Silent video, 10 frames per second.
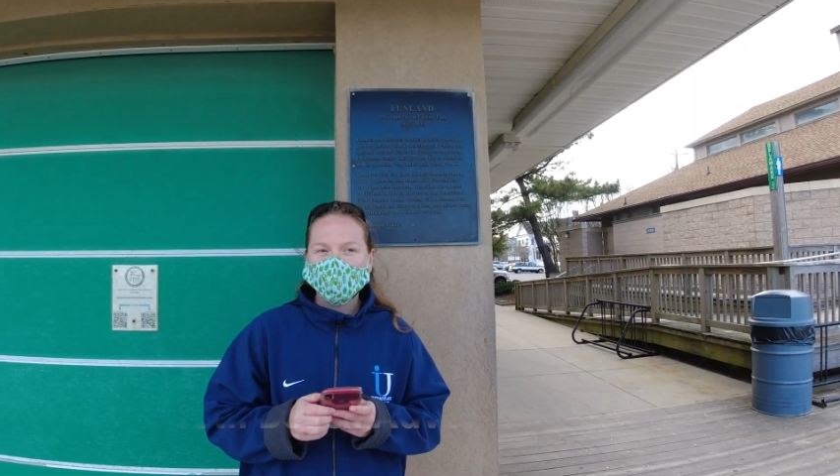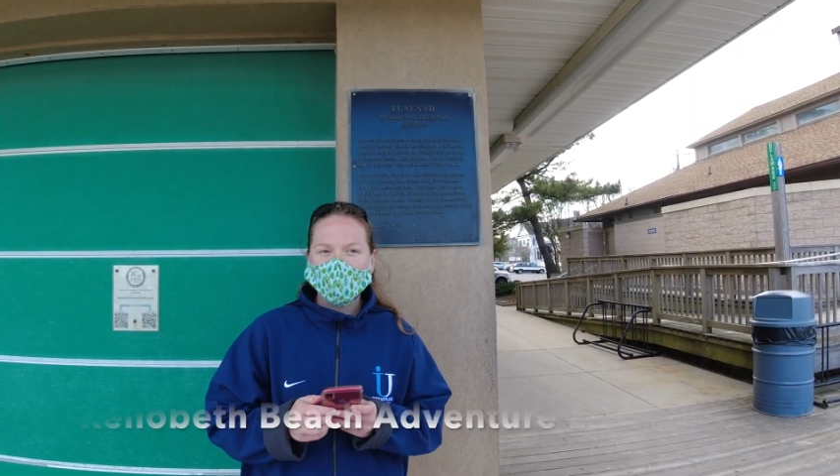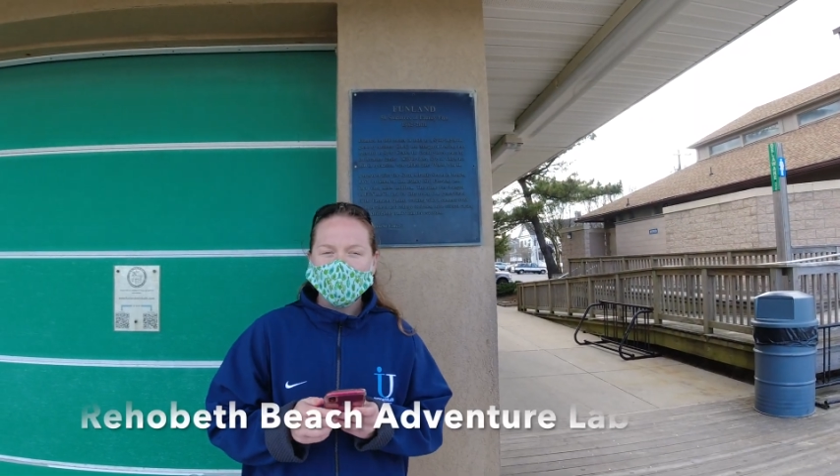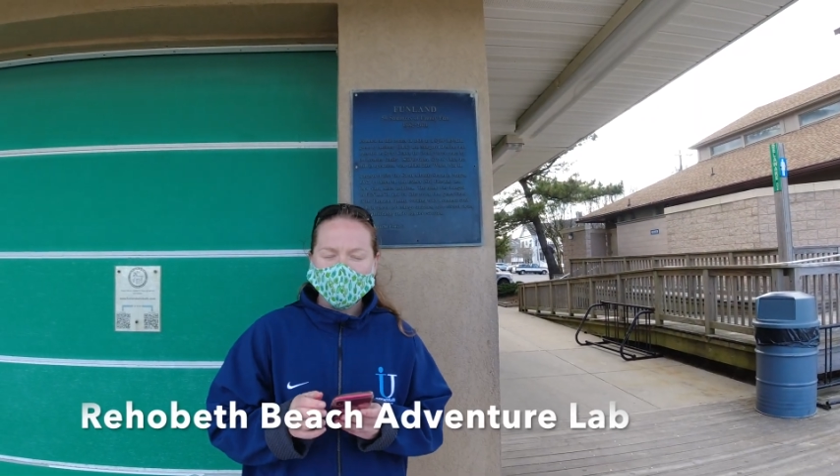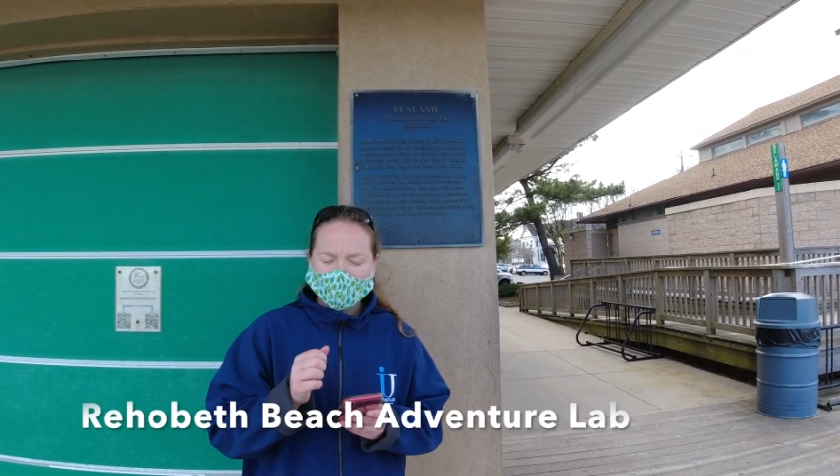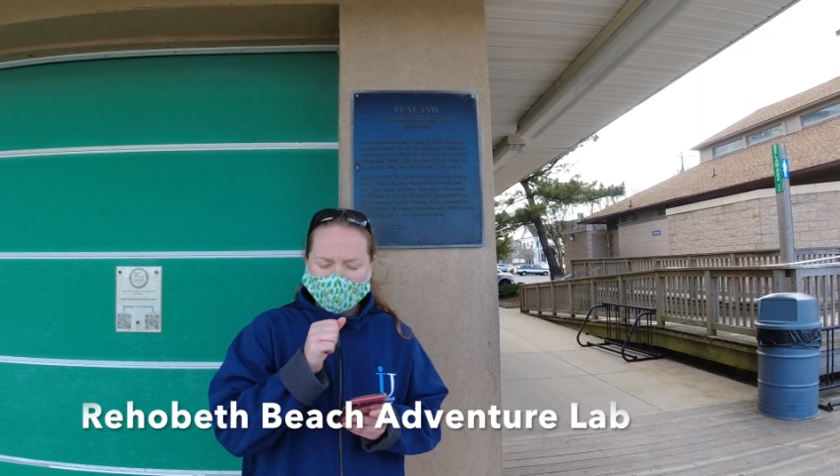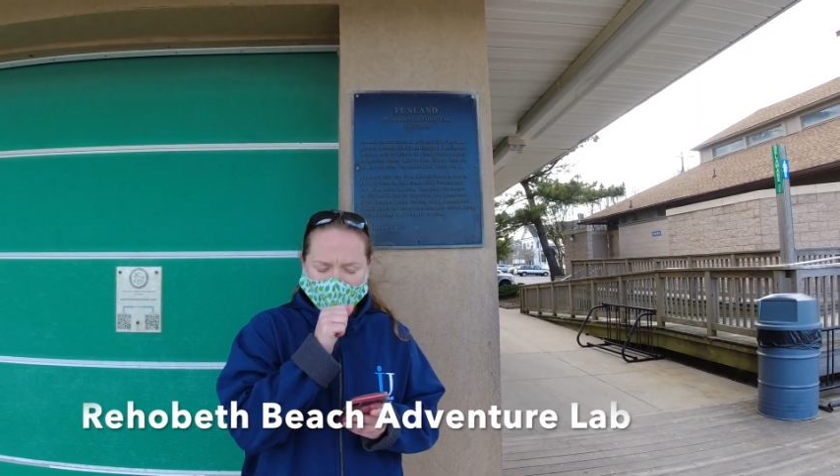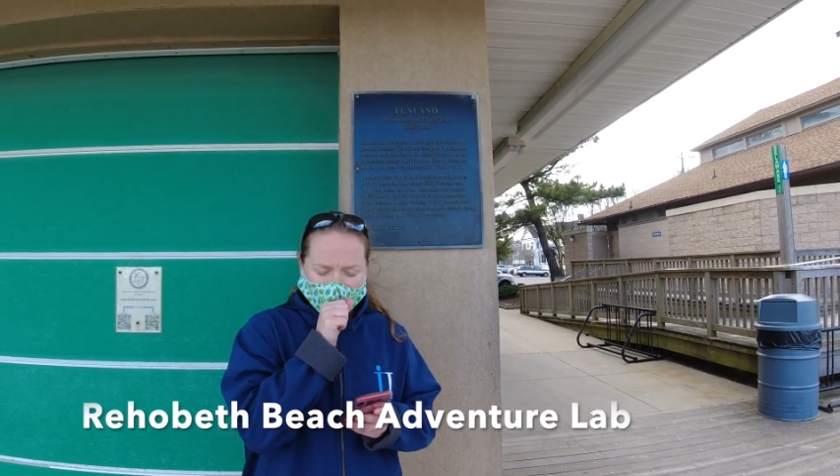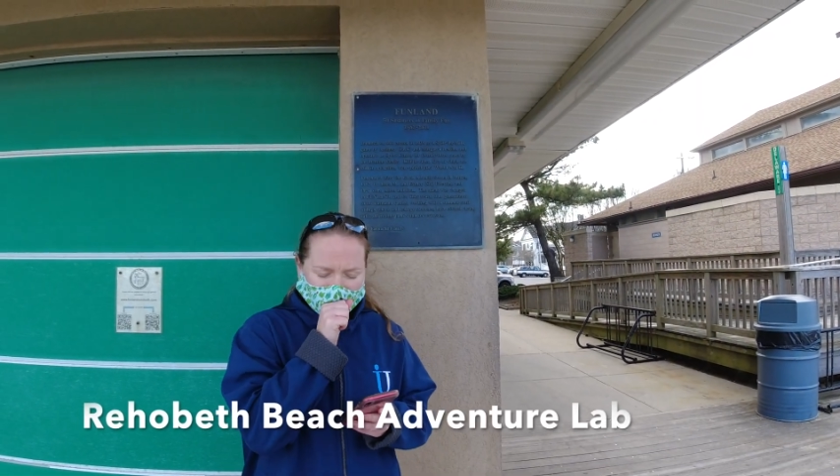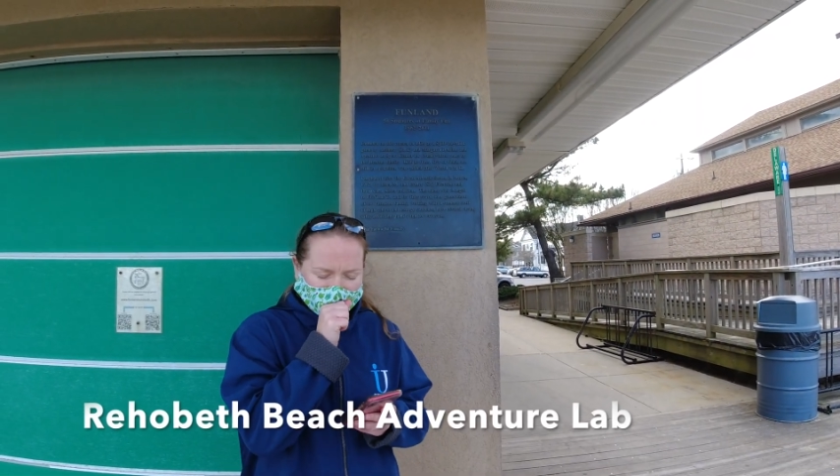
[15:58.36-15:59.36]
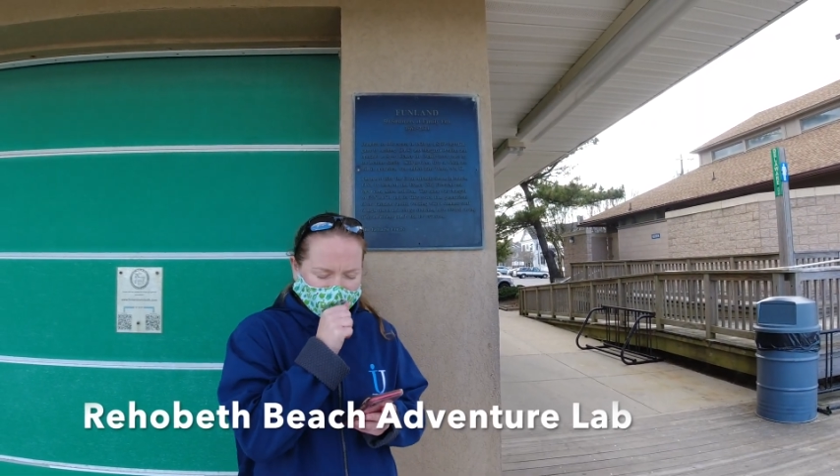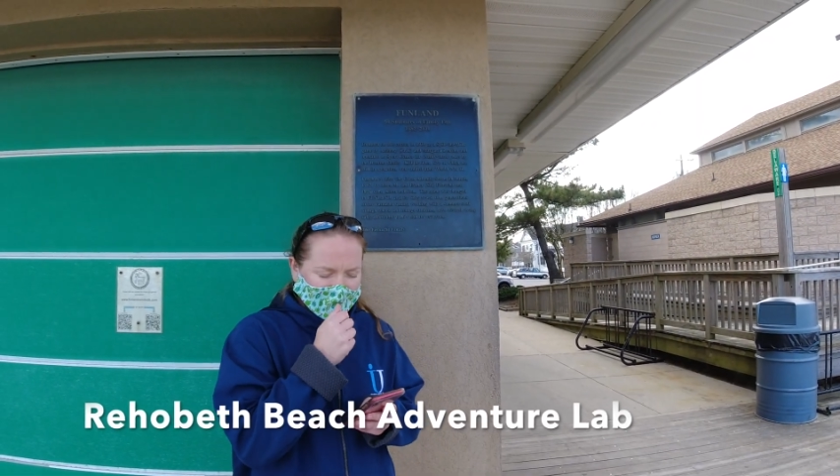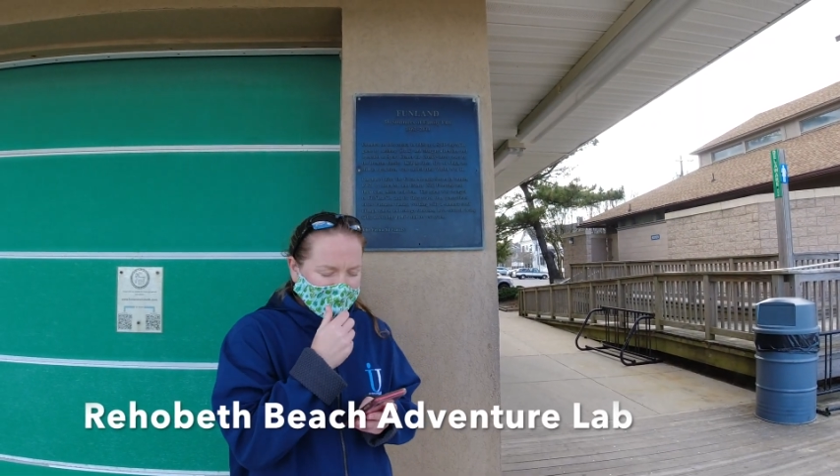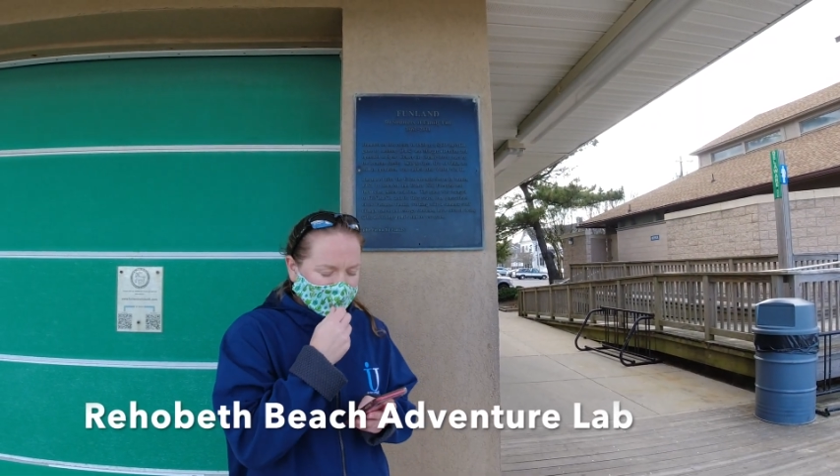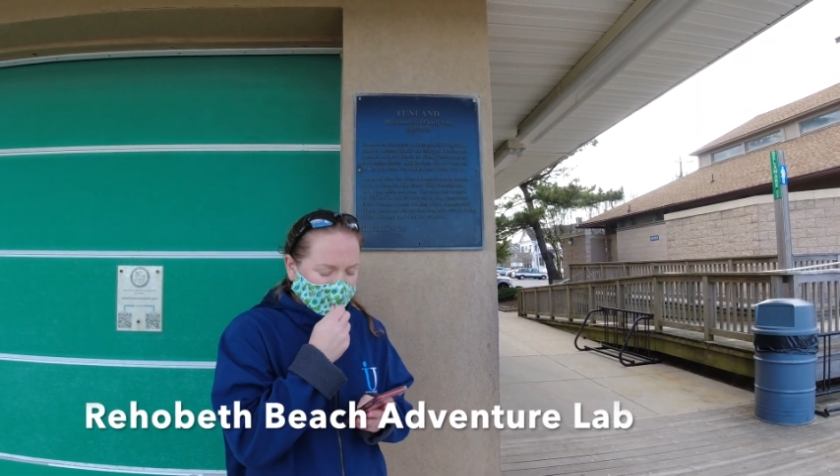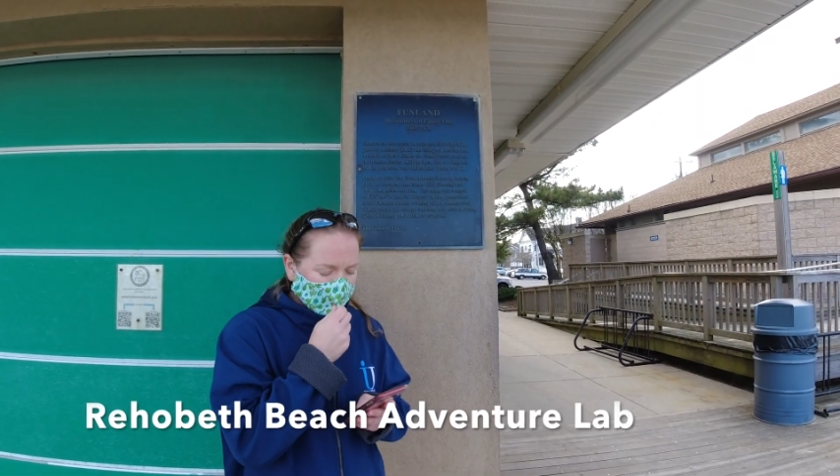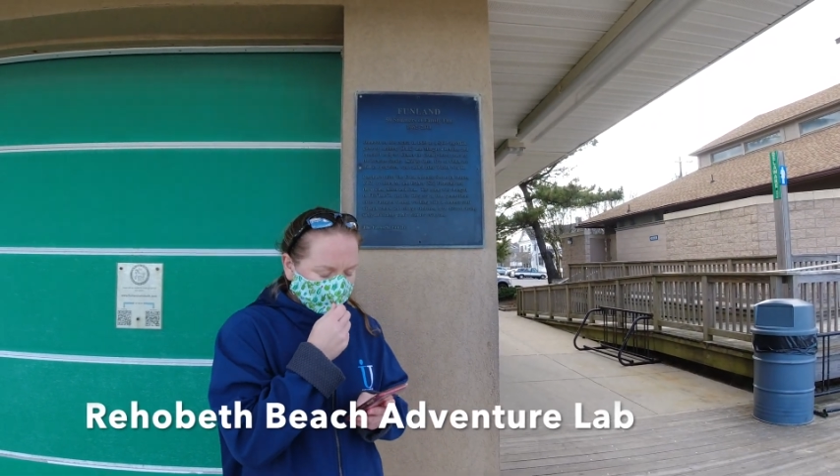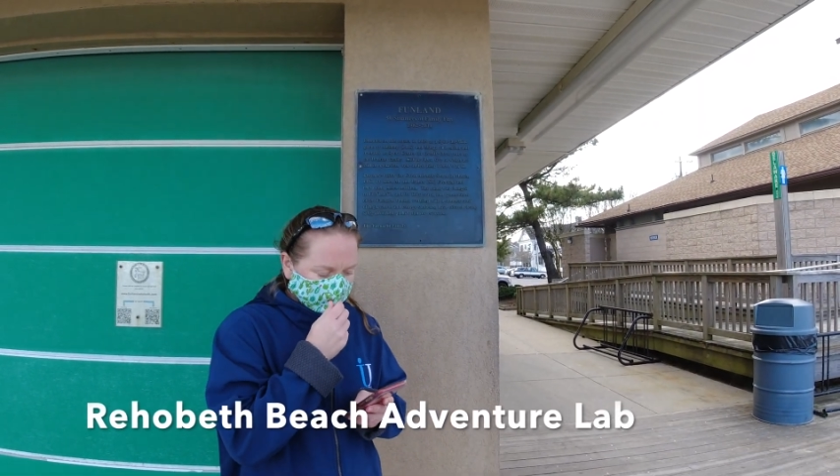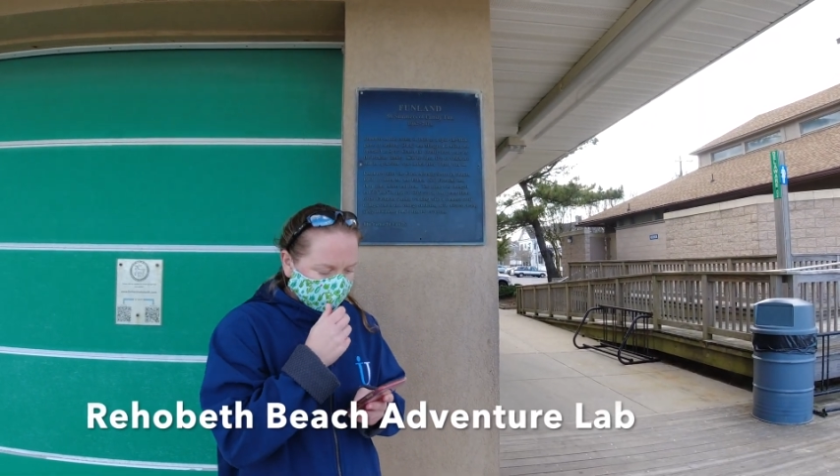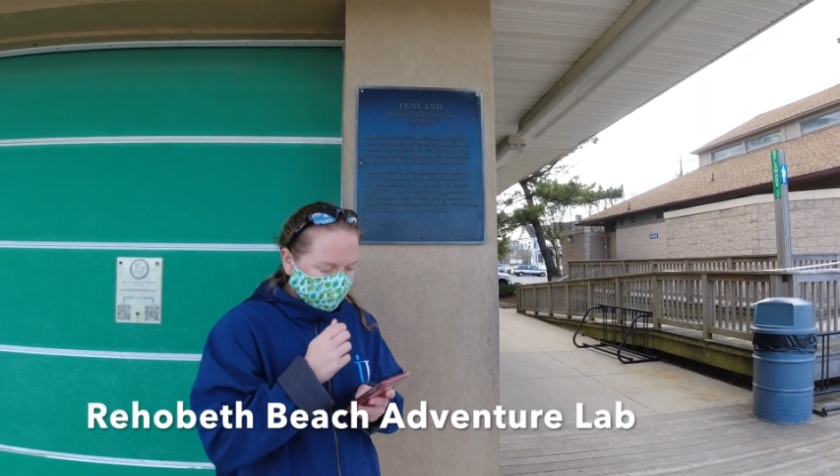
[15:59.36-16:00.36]
stop on our
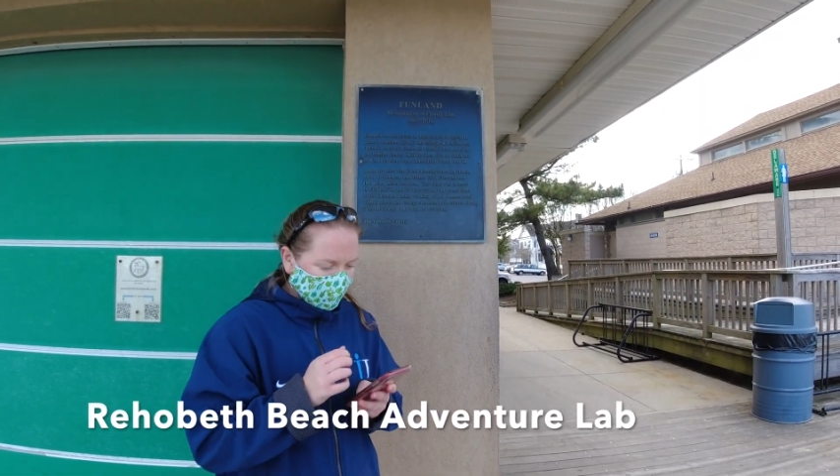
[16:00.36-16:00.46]
Rehobeth Beach